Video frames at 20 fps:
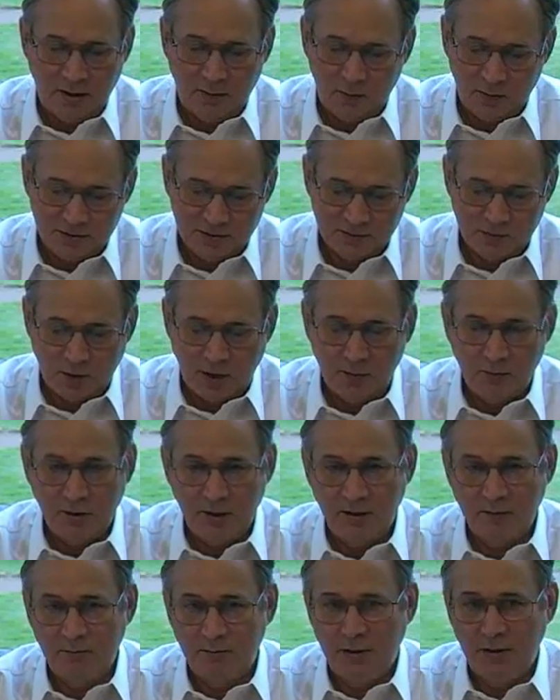which is why we
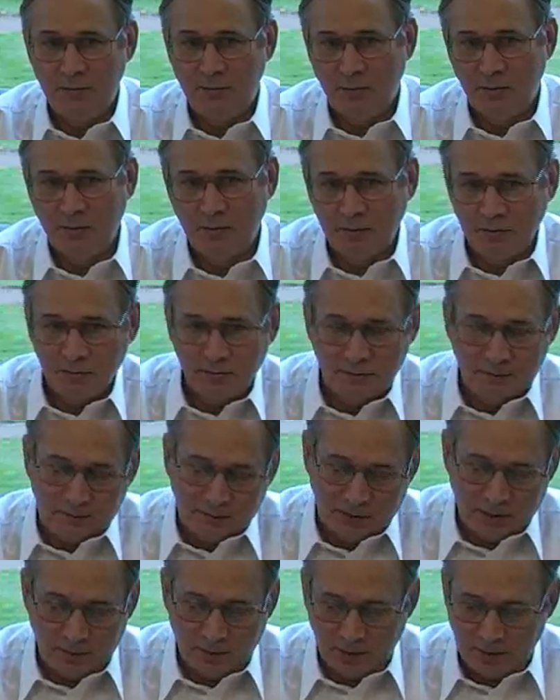give people
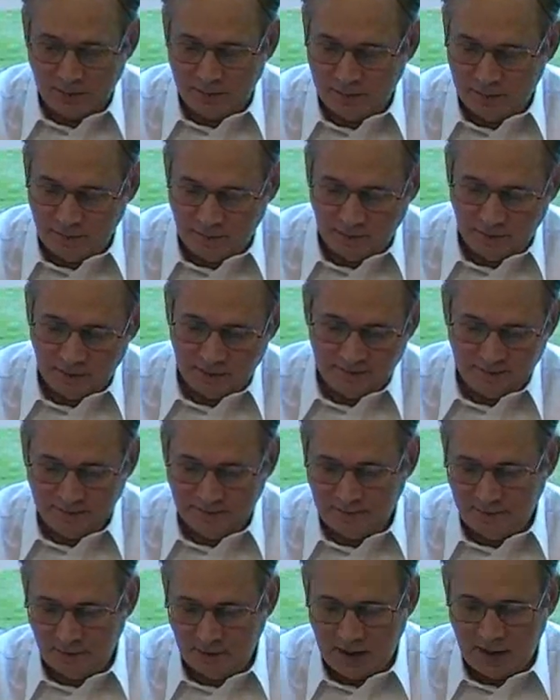Librium
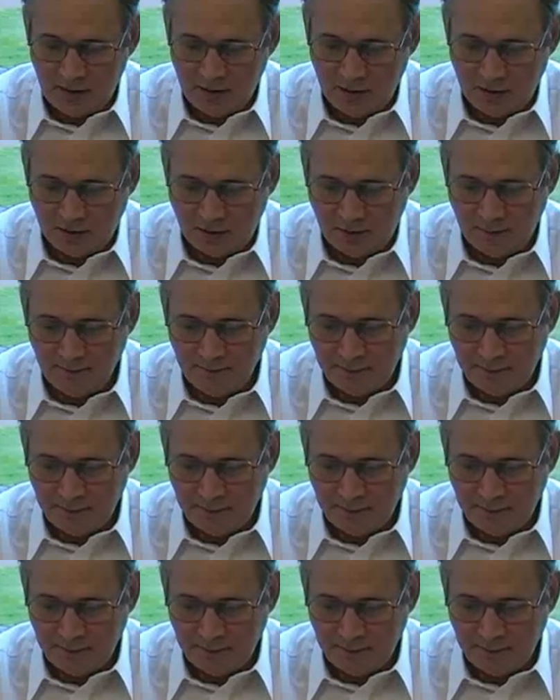for alcohol.